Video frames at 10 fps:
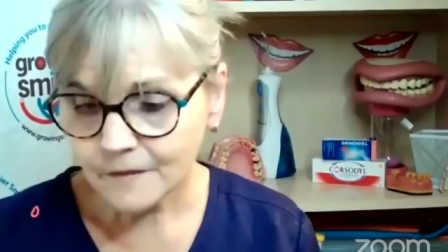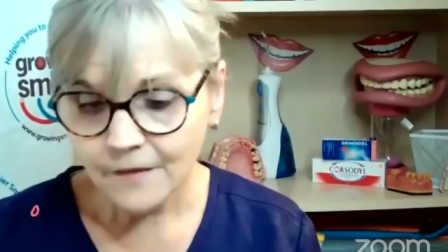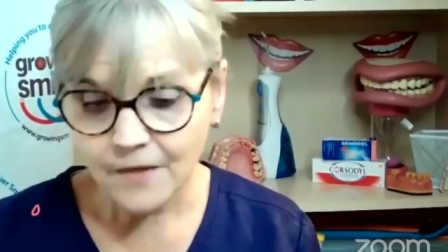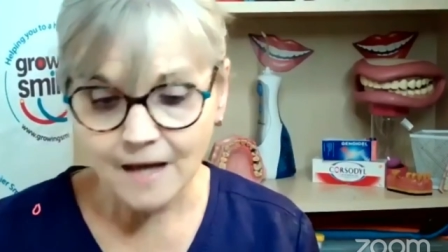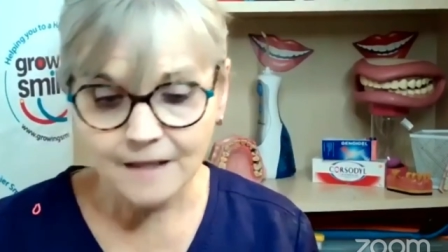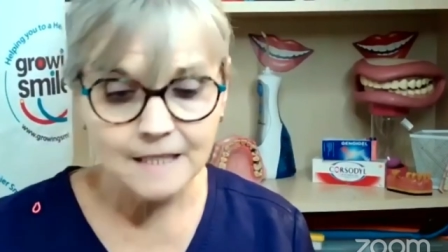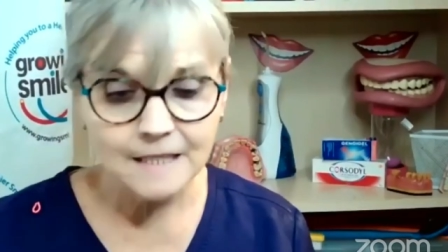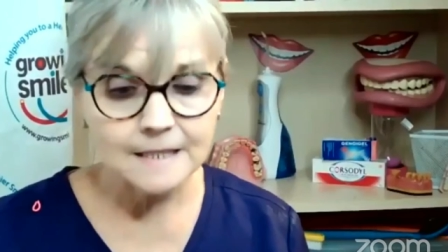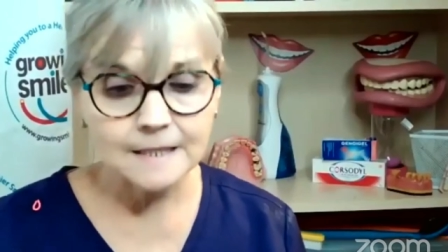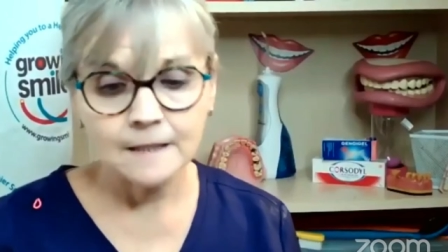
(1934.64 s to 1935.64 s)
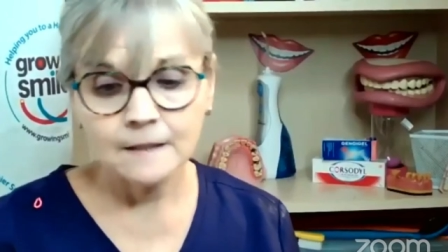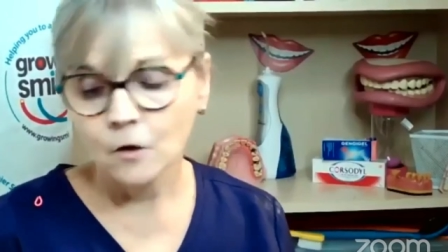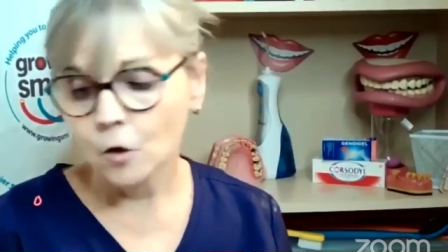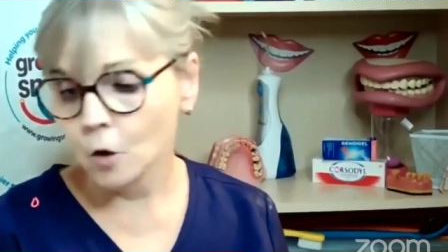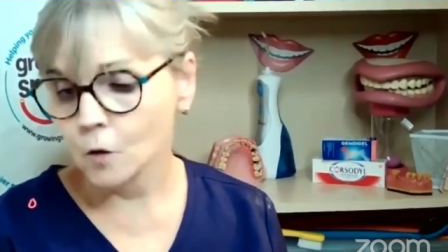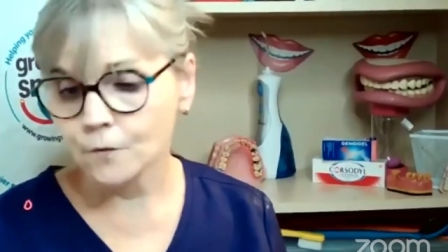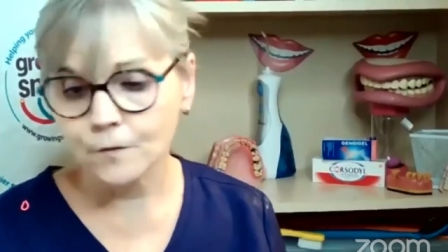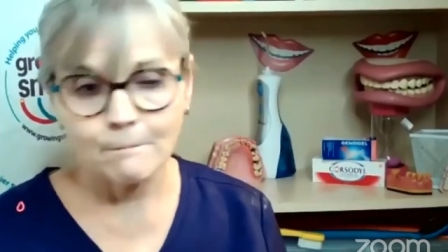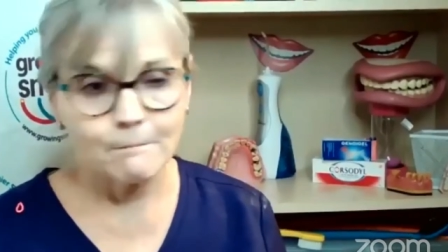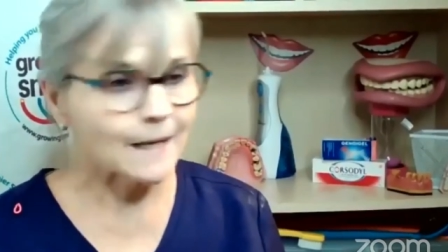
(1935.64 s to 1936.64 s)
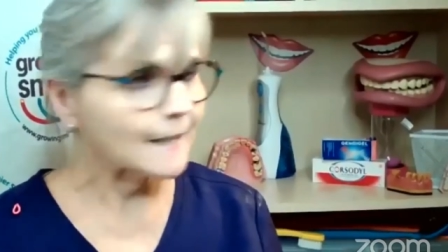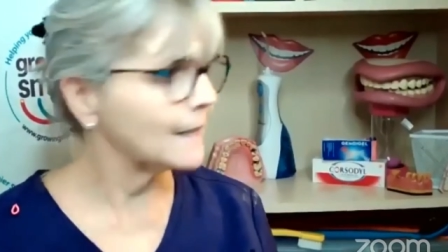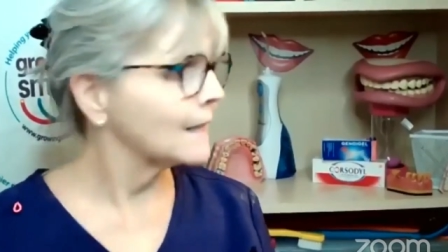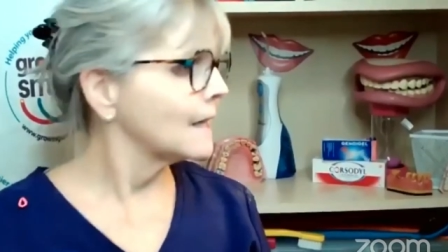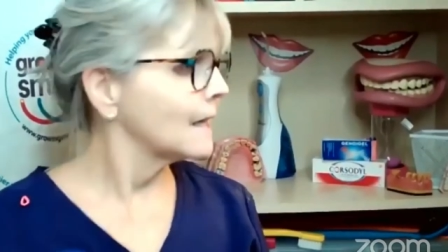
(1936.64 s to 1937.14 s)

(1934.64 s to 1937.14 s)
That is all from me.